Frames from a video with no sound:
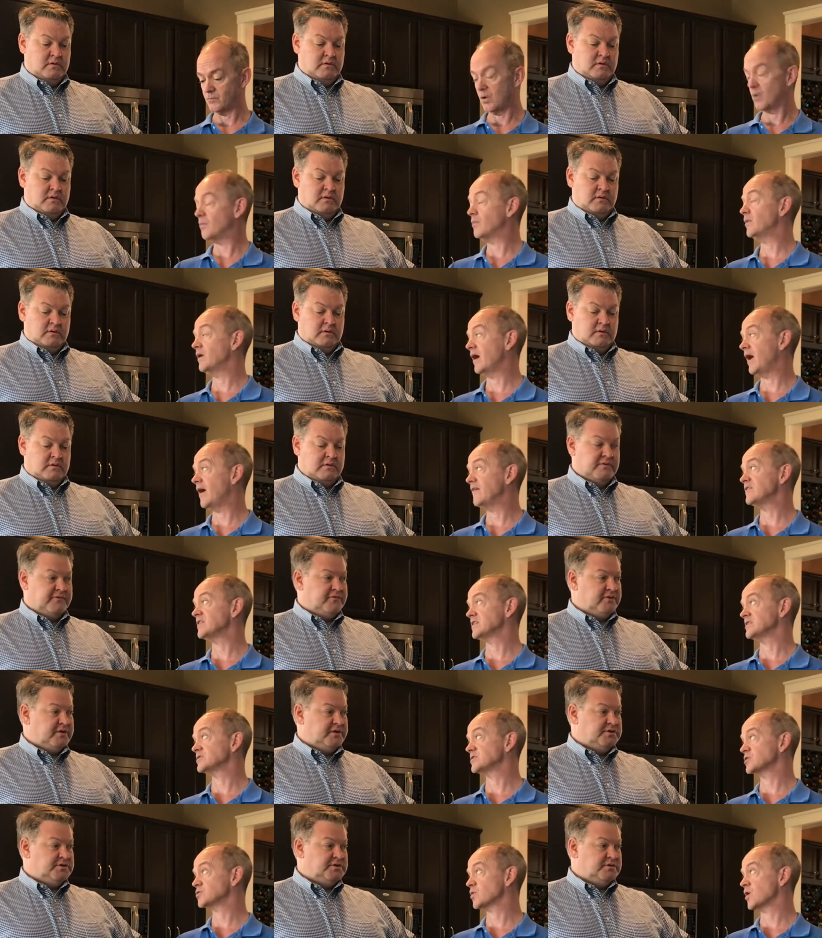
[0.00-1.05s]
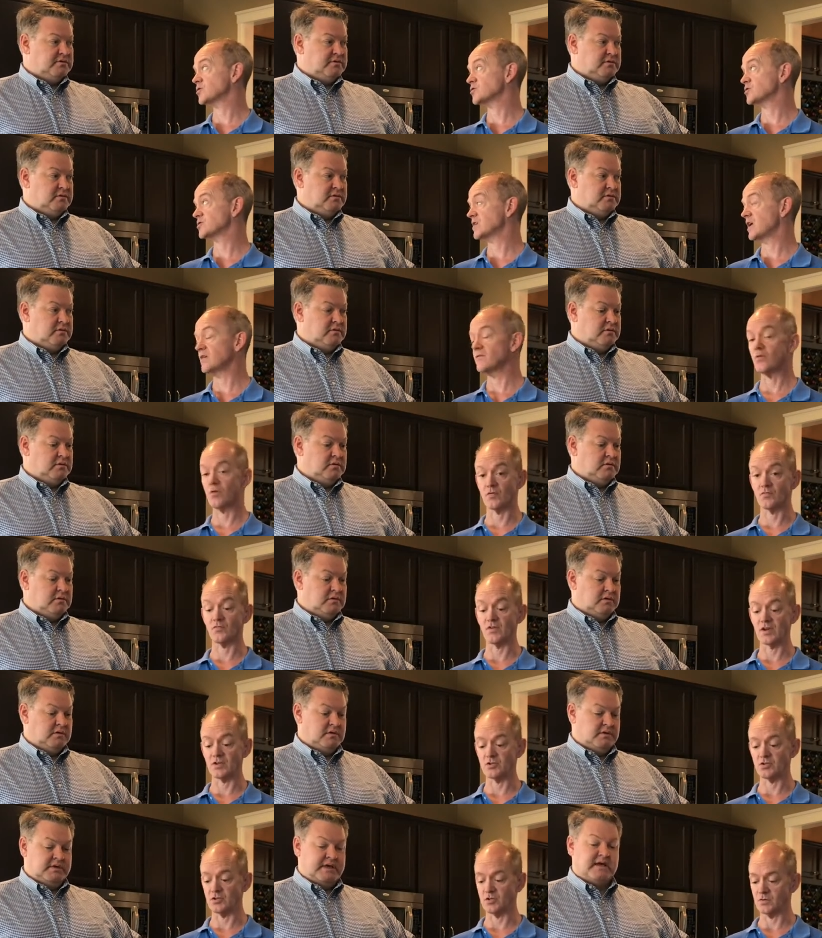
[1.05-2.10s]
Speaker 1: well, everything's dishwasher safe, or
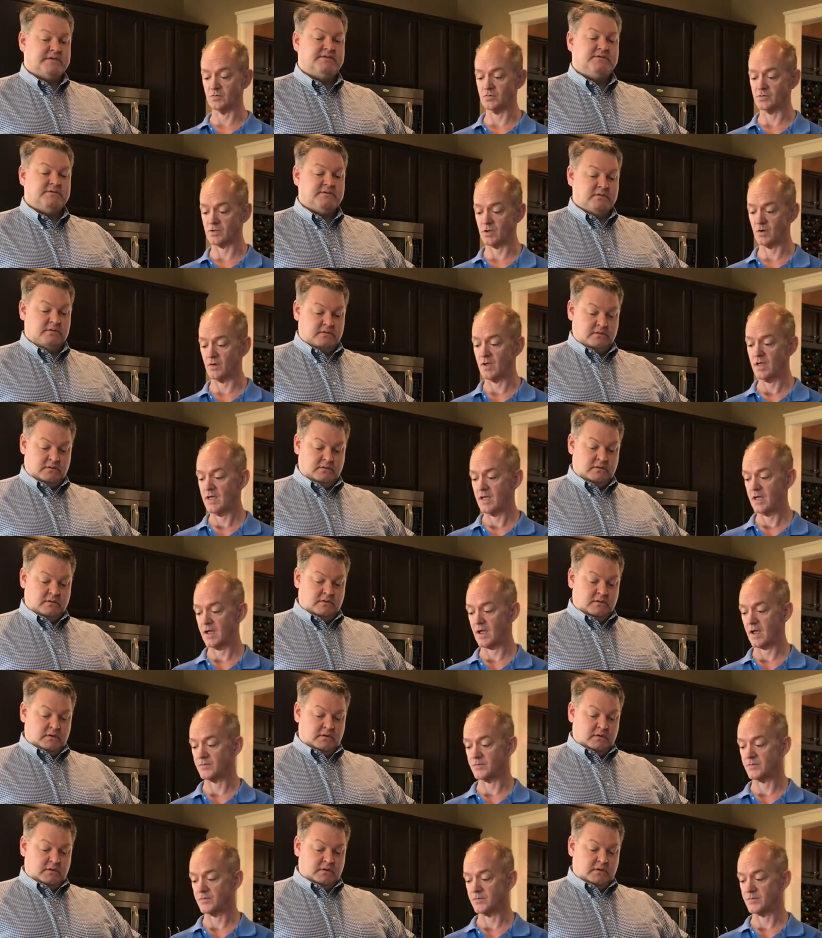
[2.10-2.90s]
fridge too. Yes. So it